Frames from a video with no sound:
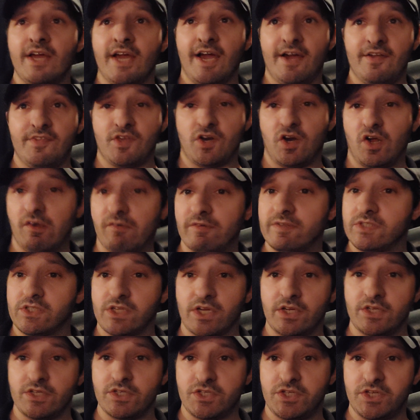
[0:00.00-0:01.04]
And then all of a
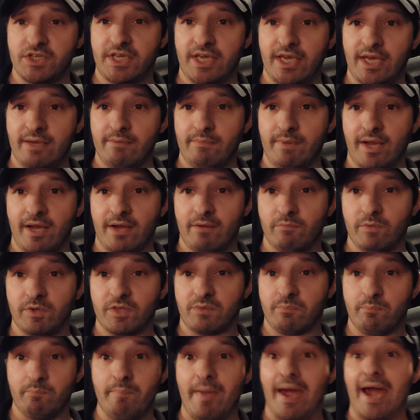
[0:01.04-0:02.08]
sudden, she came out
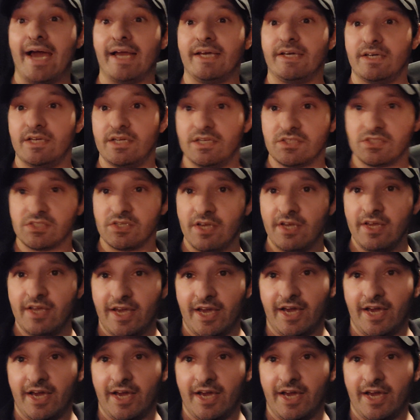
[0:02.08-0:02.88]
with madness,